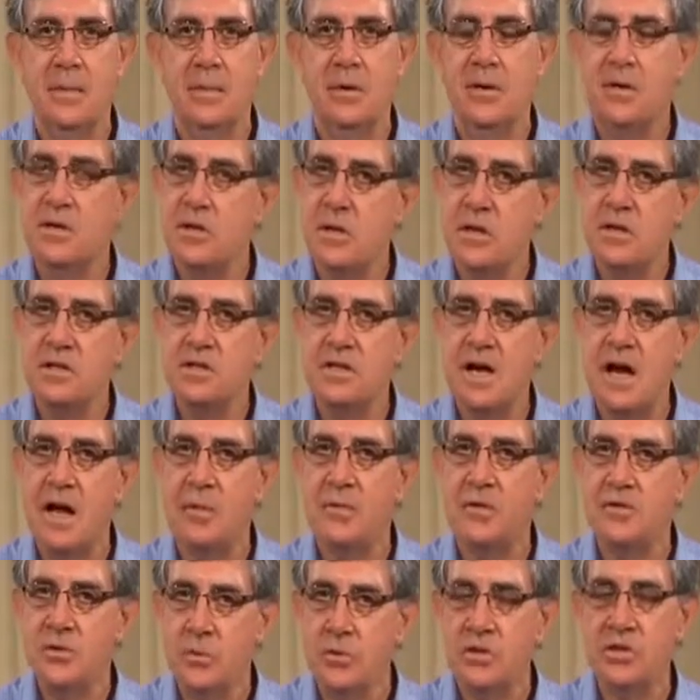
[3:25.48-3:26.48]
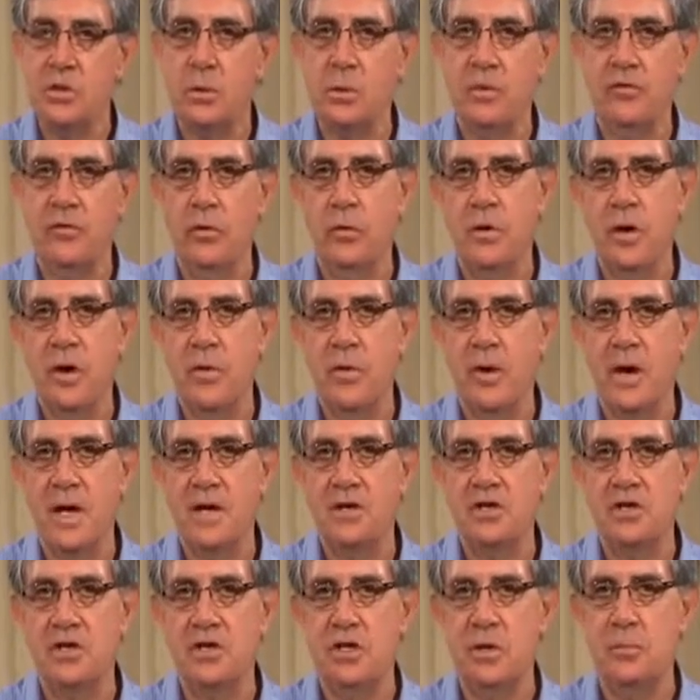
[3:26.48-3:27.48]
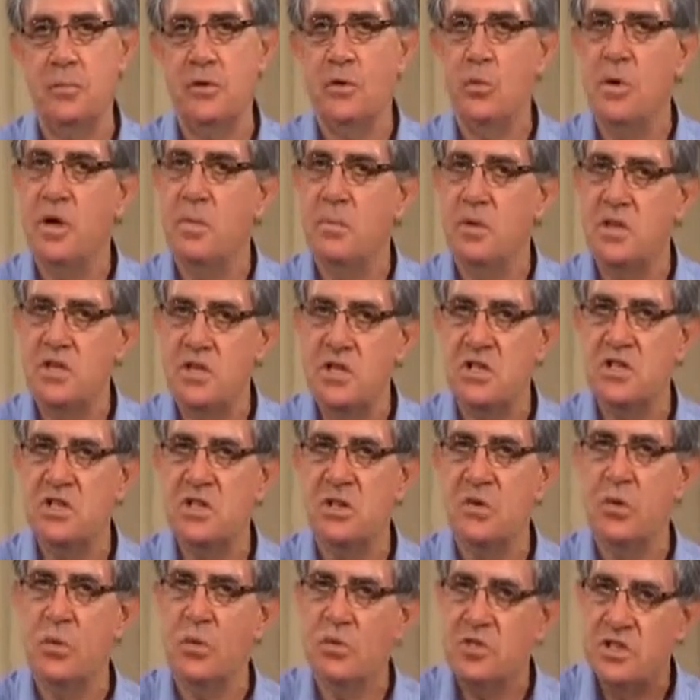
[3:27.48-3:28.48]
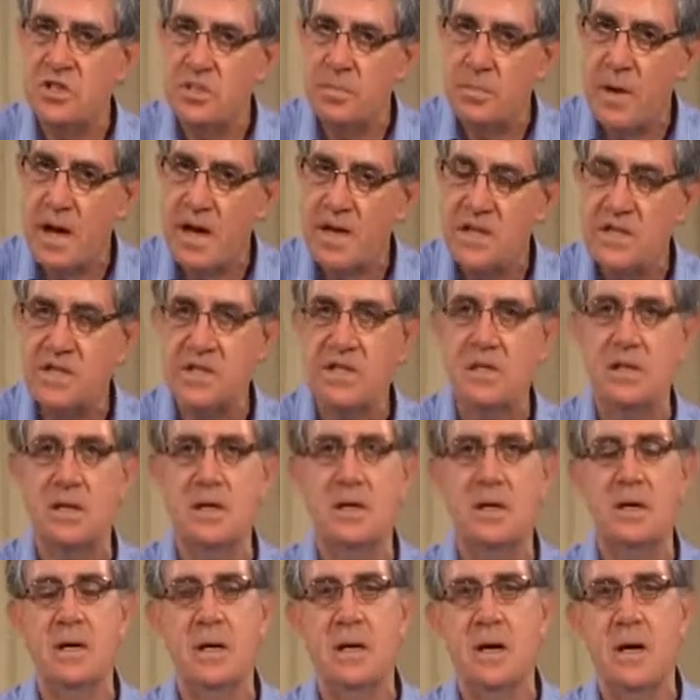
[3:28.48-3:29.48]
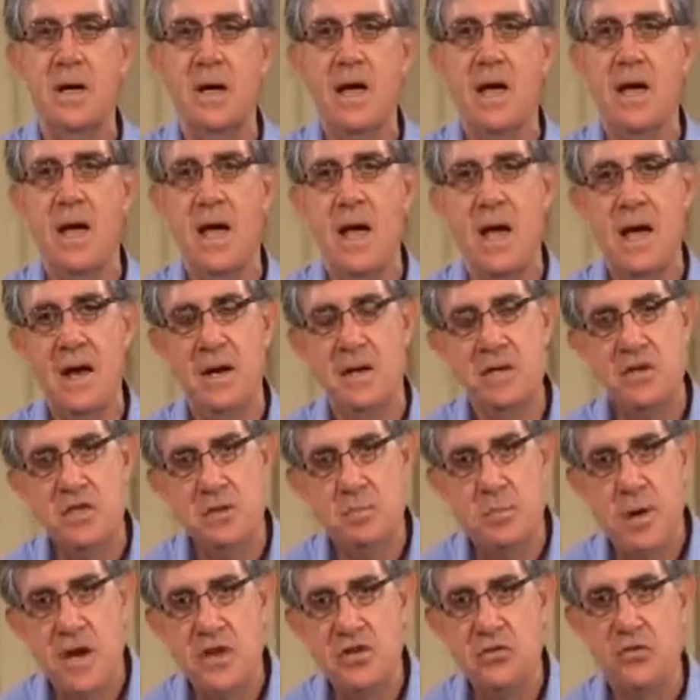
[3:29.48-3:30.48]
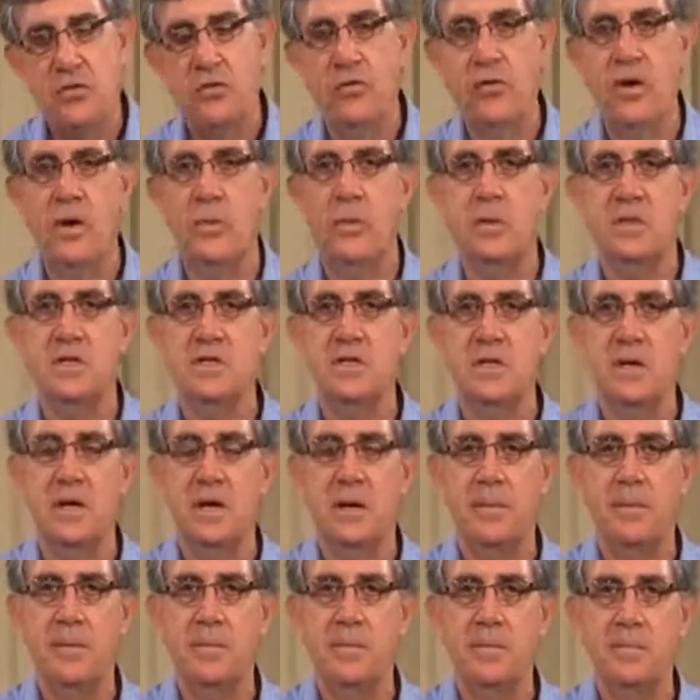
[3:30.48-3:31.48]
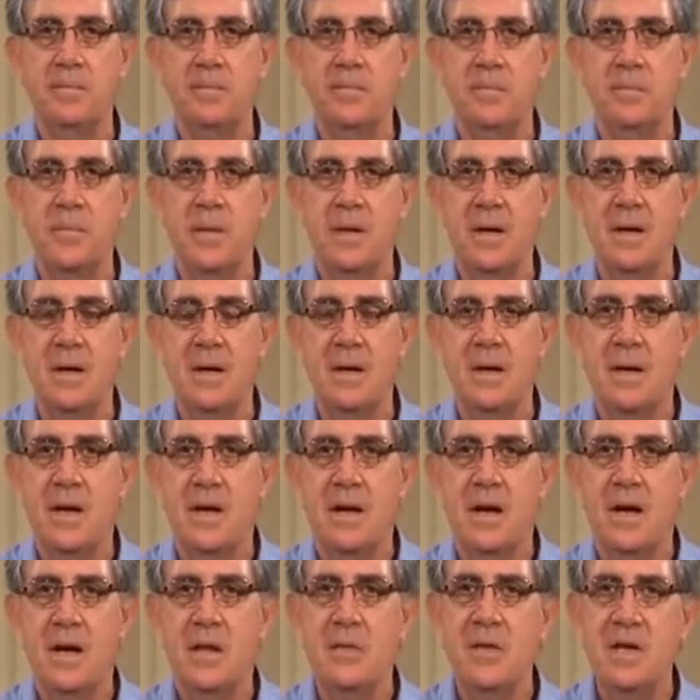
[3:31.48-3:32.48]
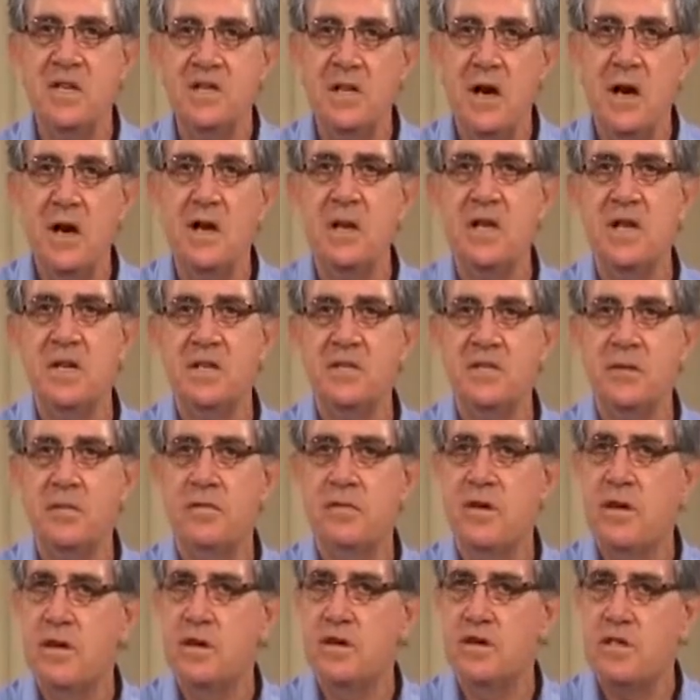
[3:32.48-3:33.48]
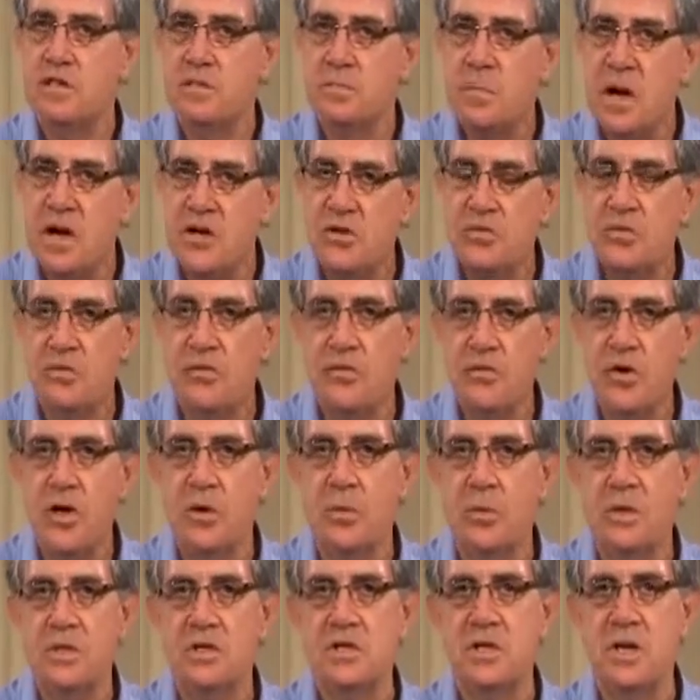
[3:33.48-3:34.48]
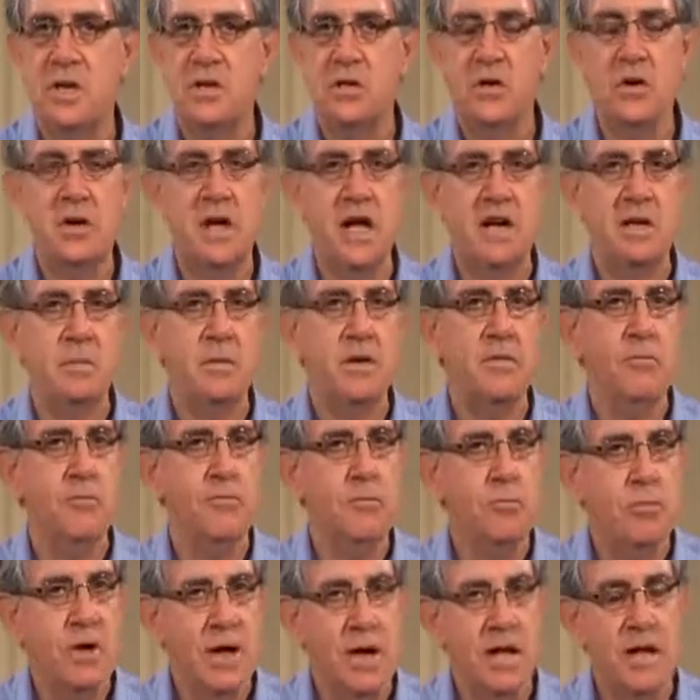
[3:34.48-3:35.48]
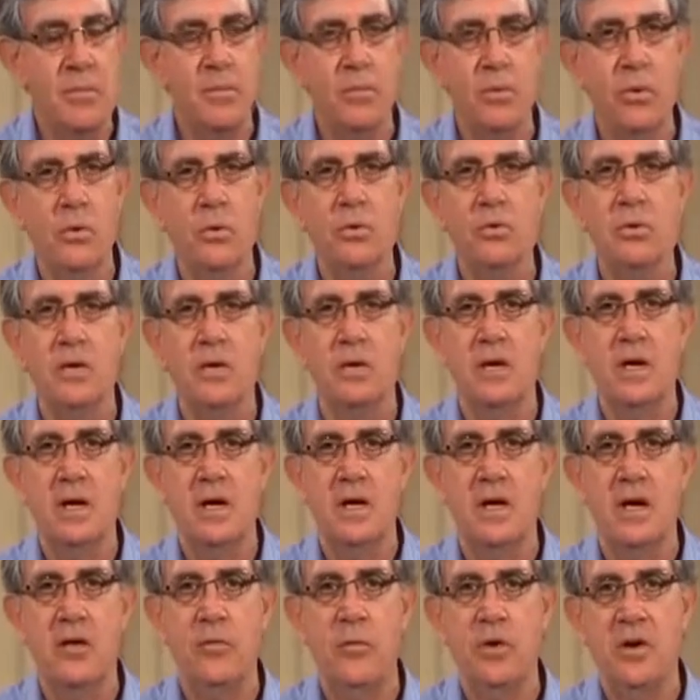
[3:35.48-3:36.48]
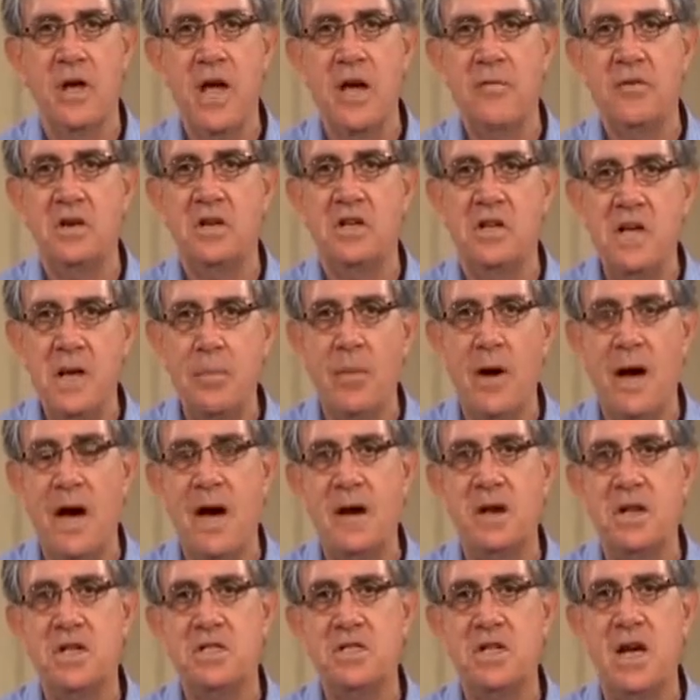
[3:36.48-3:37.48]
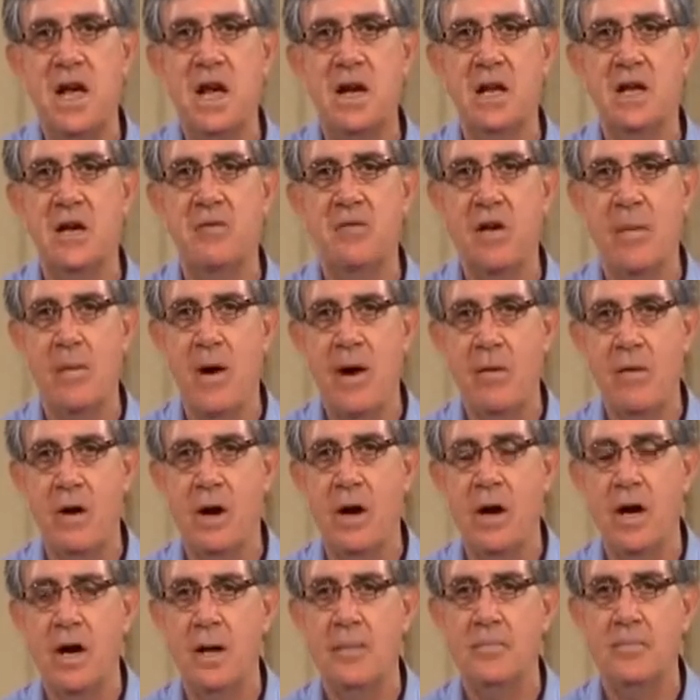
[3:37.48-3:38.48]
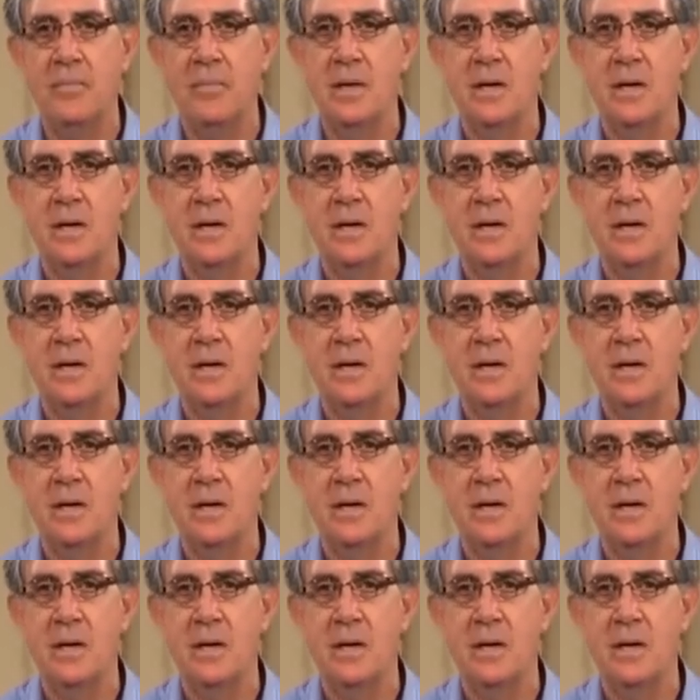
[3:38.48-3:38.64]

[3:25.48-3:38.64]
But it turns out there's also a Fourier relationship between position or space and spatial frequency. And these ideas of spatial frequency turn out to be really important if we're to have a deeper understanding of MRI.